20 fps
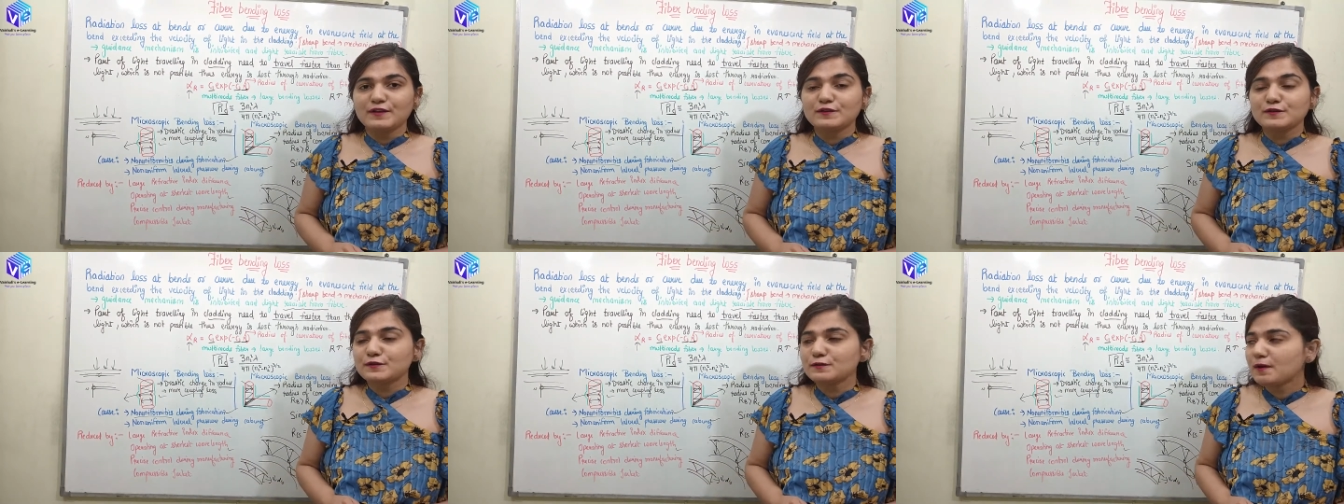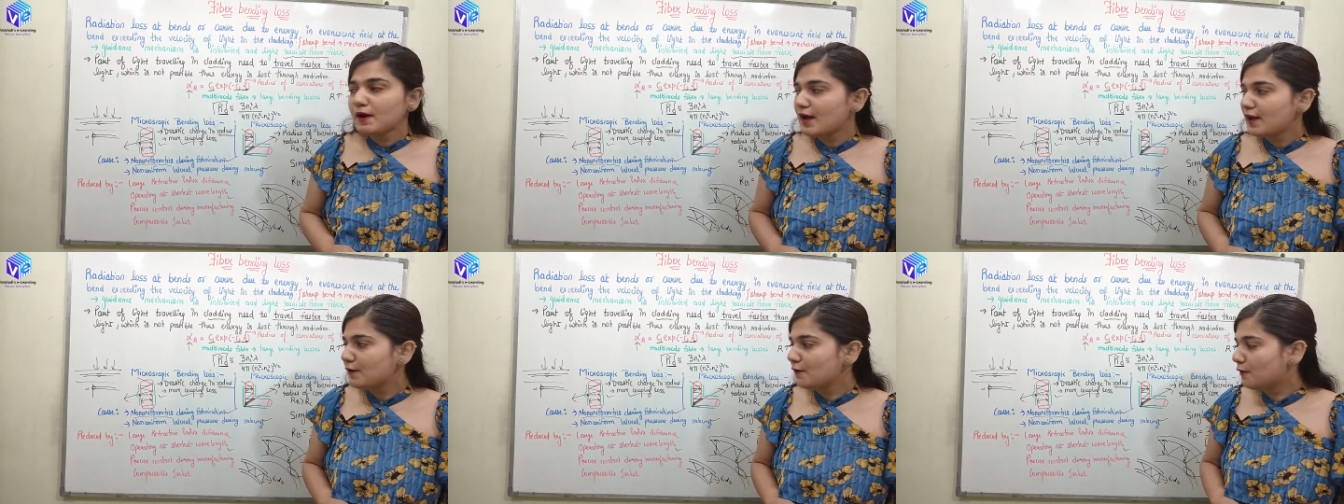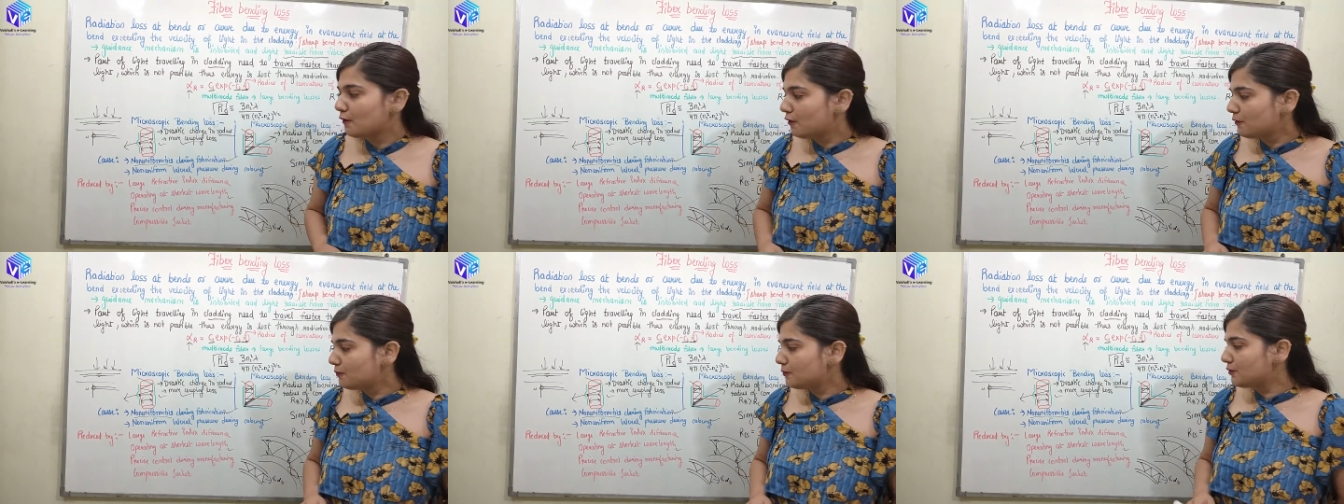So I
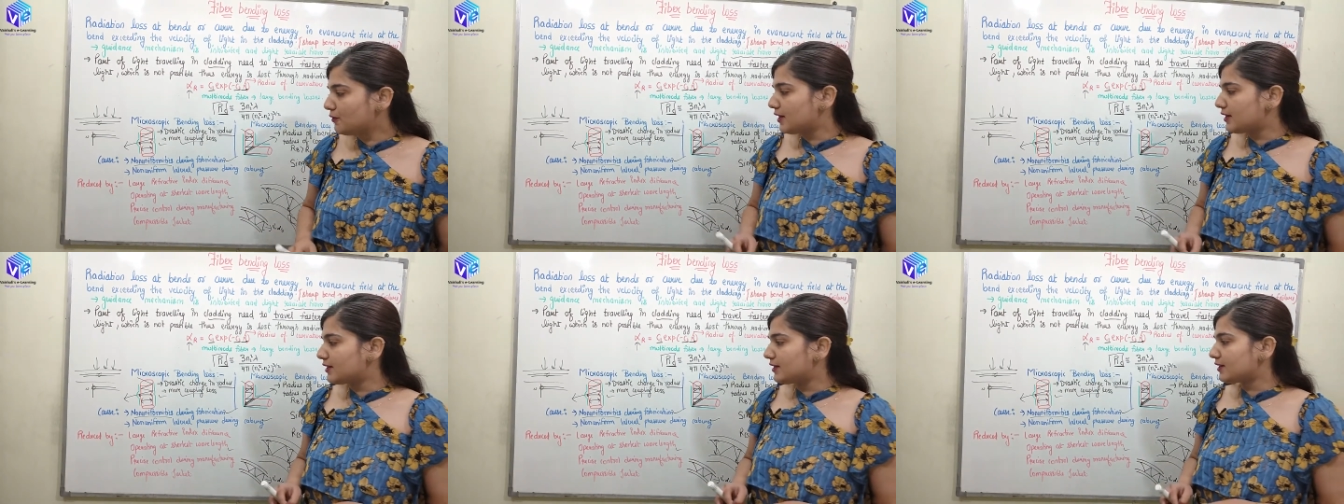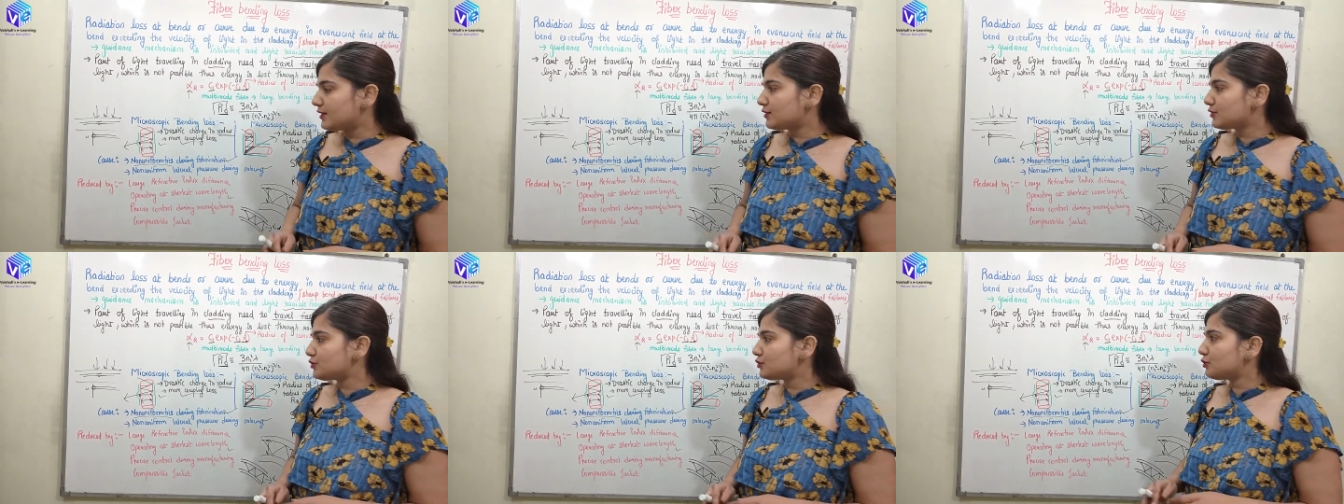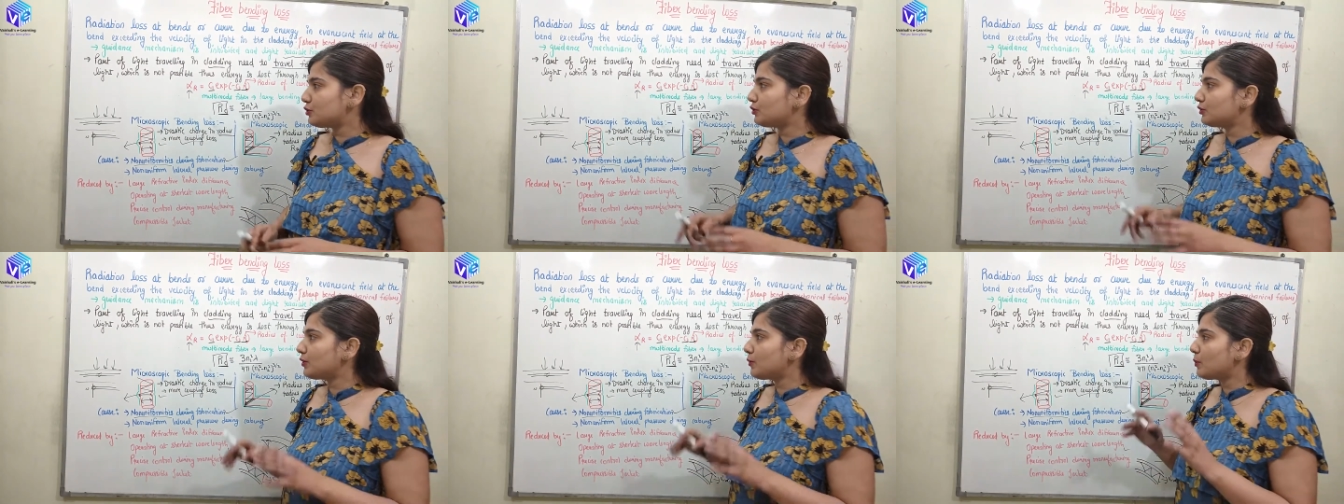hope you
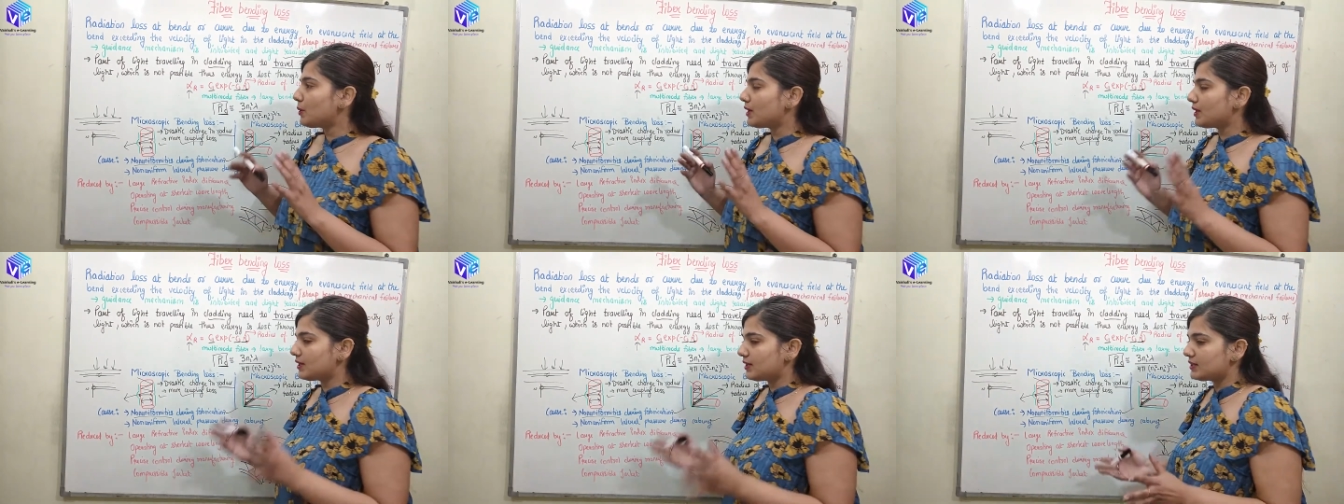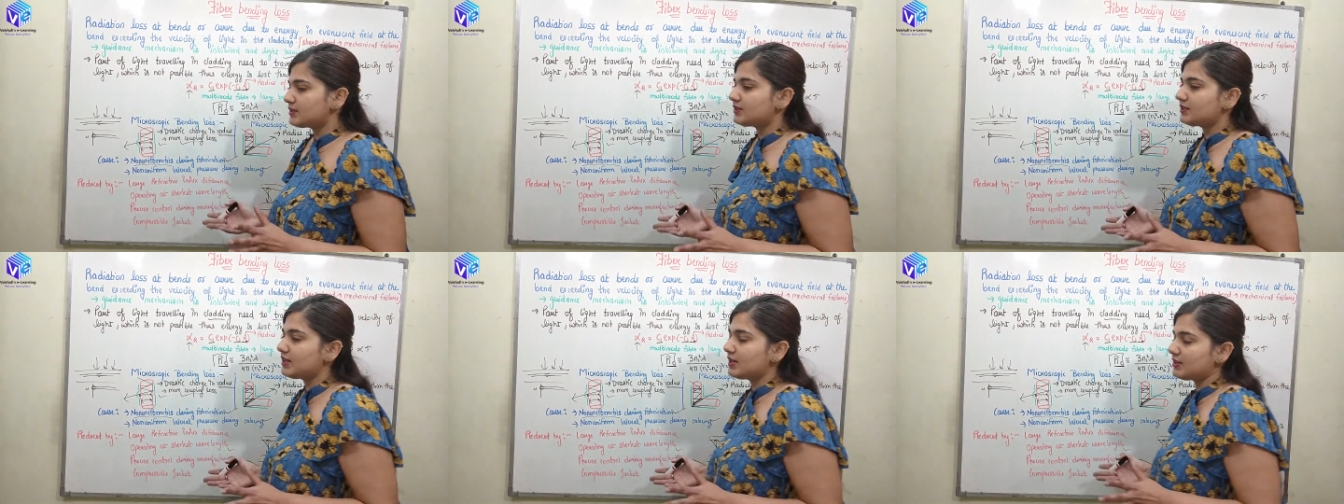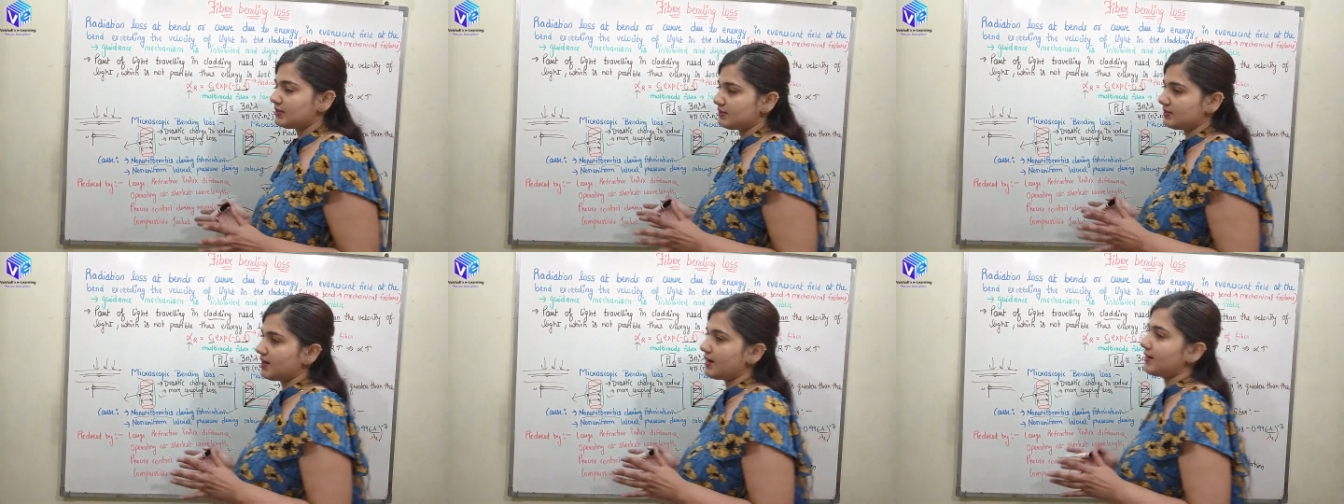understood the various
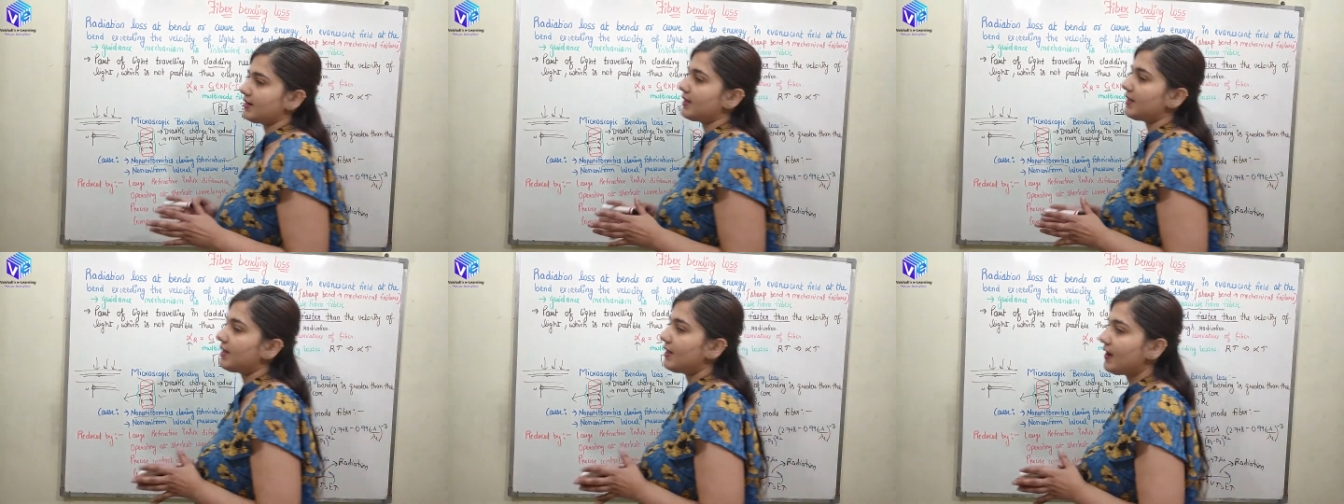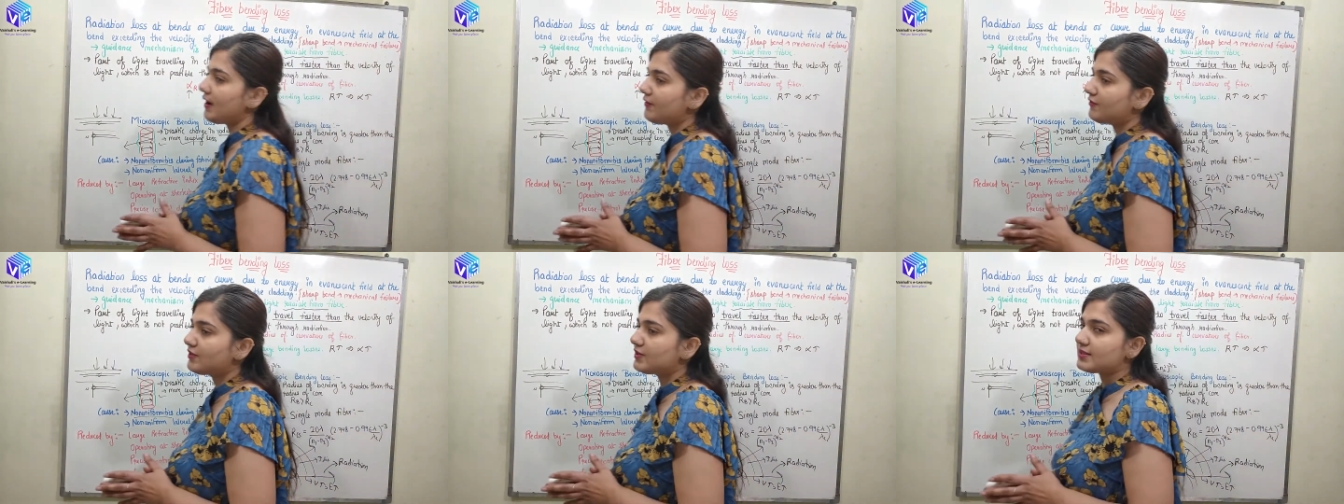things that I have